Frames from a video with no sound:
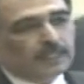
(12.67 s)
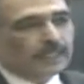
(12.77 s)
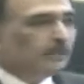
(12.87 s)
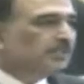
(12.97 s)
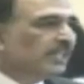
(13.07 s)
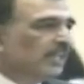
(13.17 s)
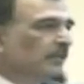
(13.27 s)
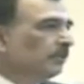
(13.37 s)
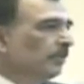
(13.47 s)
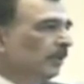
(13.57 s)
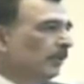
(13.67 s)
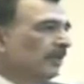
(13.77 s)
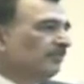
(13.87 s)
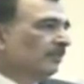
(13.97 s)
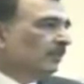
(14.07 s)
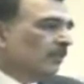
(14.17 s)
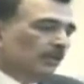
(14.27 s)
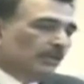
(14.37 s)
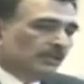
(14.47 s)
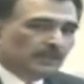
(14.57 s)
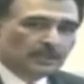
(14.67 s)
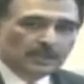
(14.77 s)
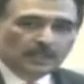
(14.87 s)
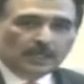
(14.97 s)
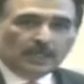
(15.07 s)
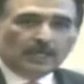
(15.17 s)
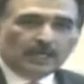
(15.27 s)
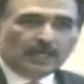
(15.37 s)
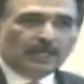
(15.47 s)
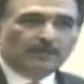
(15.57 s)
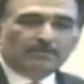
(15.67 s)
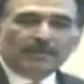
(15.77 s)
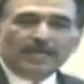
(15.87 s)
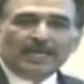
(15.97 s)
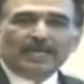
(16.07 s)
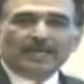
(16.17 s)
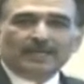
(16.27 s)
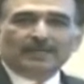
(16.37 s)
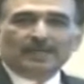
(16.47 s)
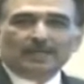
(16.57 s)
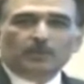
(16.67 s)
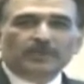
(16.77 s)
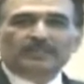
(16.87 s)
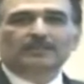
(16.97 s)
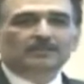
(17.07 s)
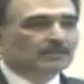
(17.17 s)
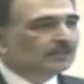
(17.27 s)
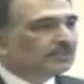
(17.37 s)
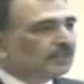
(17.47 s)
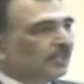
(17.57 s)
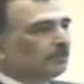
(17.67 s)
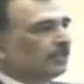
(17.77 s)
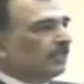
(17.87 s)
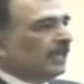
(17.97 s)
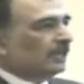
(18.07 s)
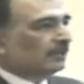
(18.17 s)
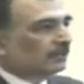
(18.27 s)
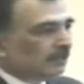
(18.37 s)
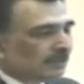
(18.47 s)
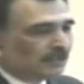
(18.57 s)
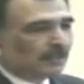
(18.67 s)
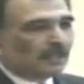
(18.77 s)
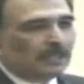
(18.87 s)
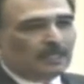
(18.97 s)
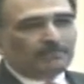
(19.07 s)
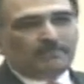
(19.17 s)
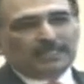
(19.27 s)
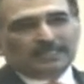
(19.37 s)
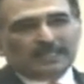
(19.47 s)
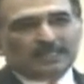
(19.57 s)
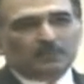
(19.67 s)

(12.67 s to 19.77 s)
And I was standing with my wife at a corner, and I witnessed this gentleman at, I think